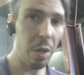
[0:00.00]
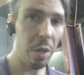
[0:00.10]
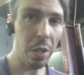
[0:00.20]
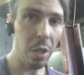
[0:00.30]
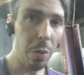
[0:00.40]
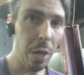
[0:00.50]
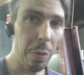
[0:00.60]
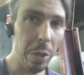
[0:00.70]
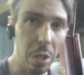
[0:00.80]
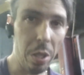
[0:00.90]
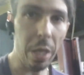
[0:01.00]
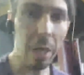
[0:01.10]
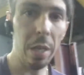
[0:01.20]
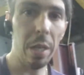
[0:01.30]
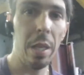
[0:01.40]
that's going on with this
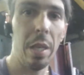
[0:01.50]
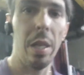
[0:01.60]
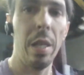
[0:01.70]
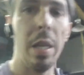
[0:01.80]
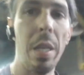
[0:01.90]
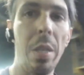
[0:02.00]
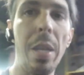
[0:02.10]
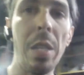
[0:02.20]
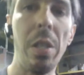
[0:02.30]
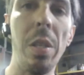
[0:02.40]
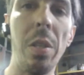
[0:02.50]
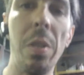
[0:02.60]
thing, and you guys can